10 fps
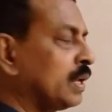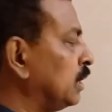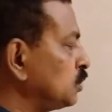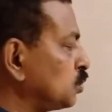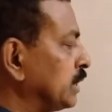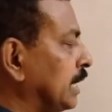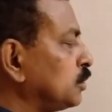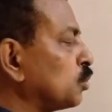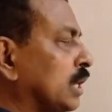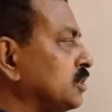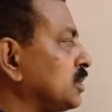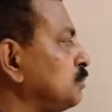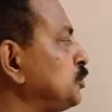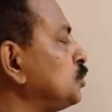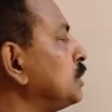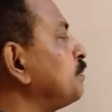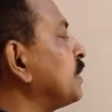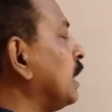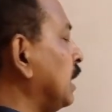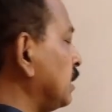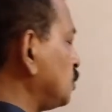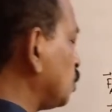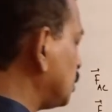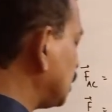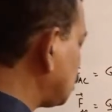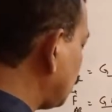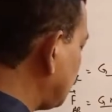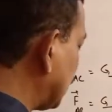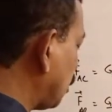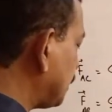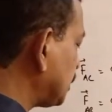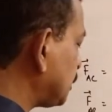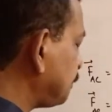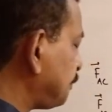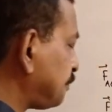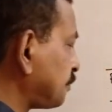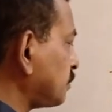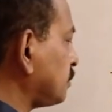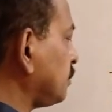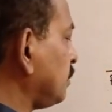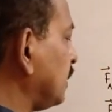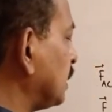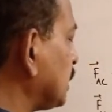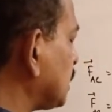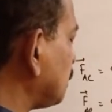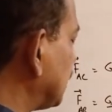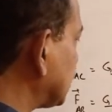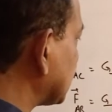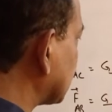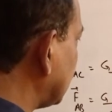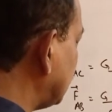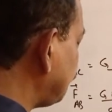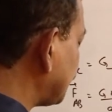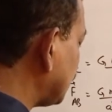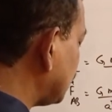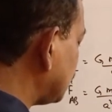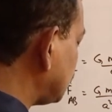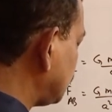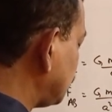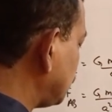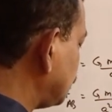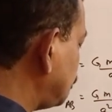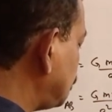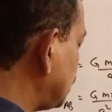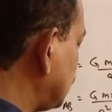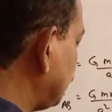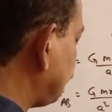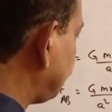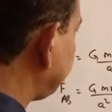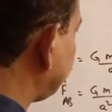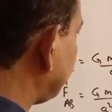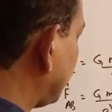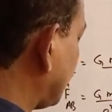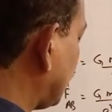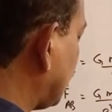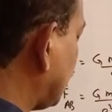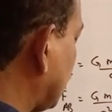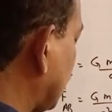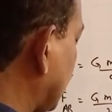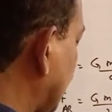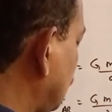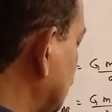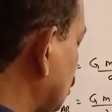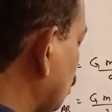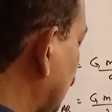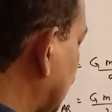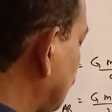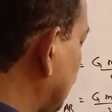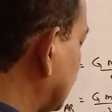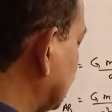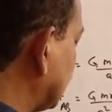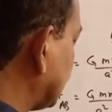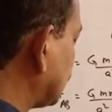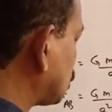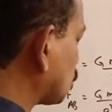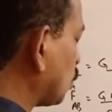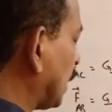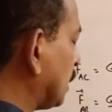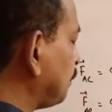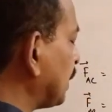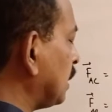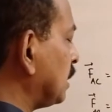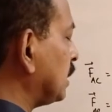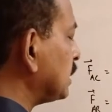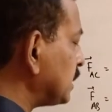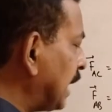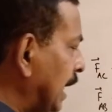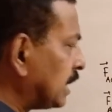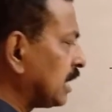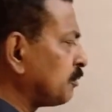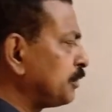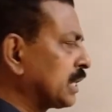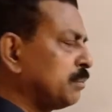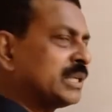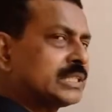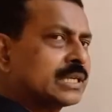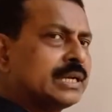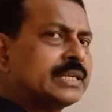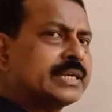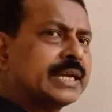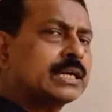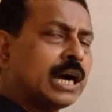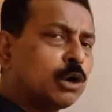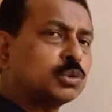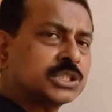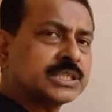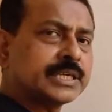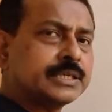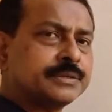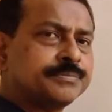So that you can substitute. So this will be how much? This is basically g m square by A square. That term we can basically take outside.